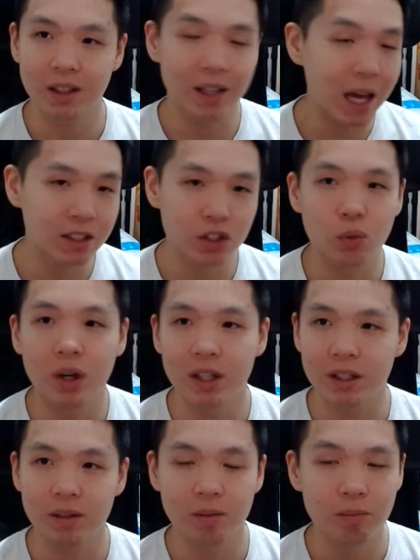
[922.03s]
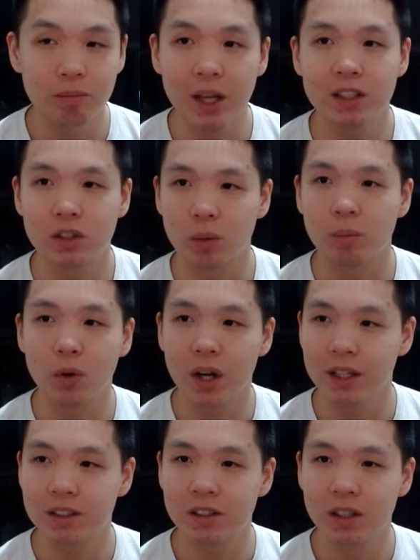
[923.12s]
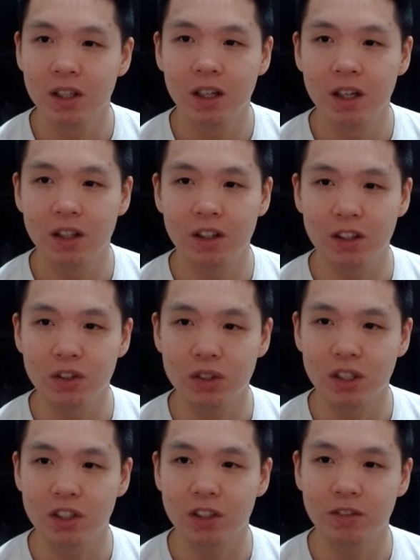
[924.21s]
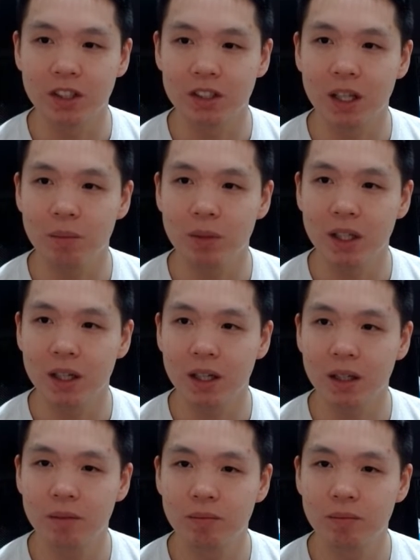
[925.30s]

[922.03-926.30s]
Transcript: That's what makes or breaks the usage of this API.